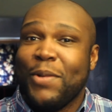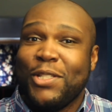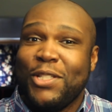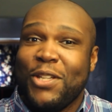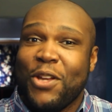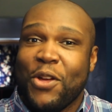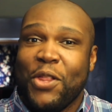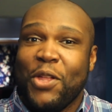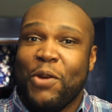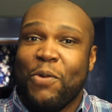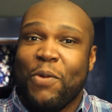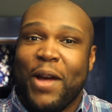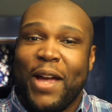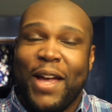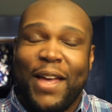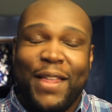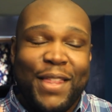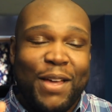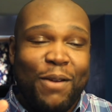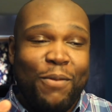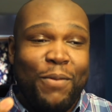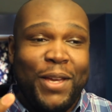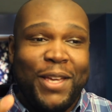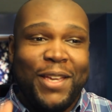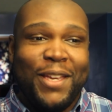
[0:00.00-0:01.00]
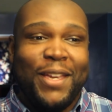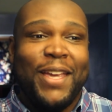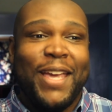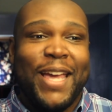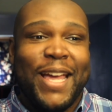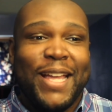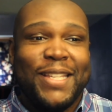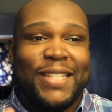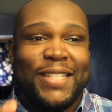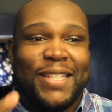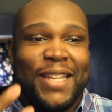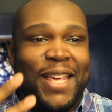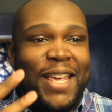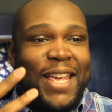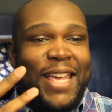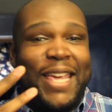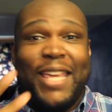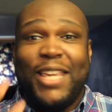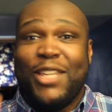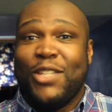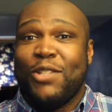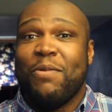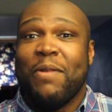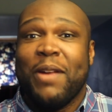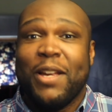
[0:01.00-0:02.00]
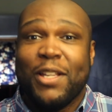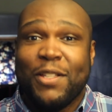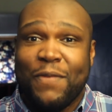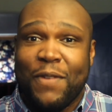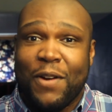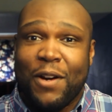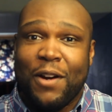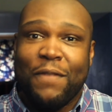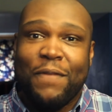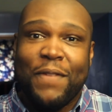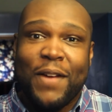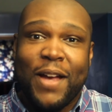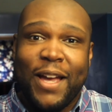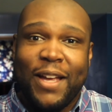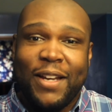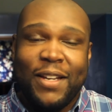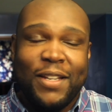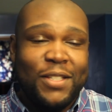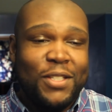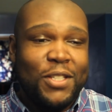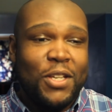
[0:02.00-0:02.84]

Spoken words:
much the only way that we can get Easter eggs verified.